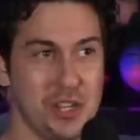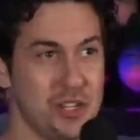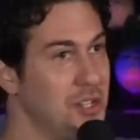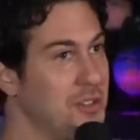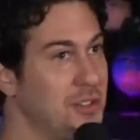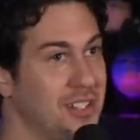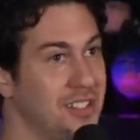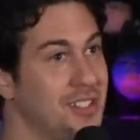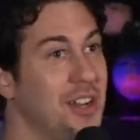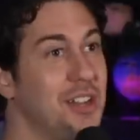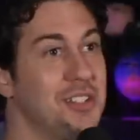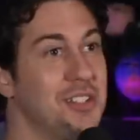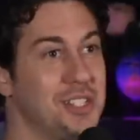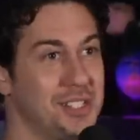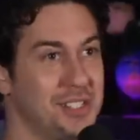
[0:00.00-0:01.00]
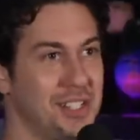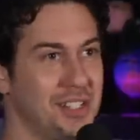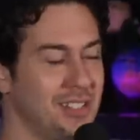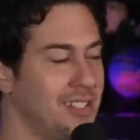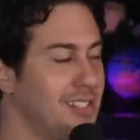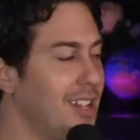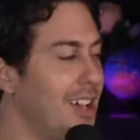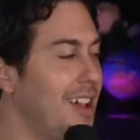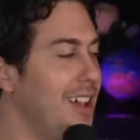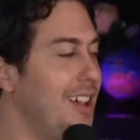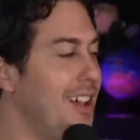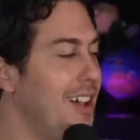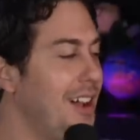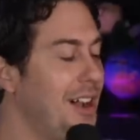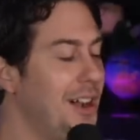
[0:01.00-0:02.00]
she drinks tons of Celsius.
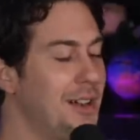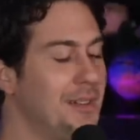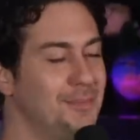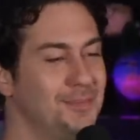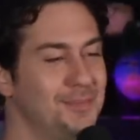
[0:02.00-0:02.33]
Um,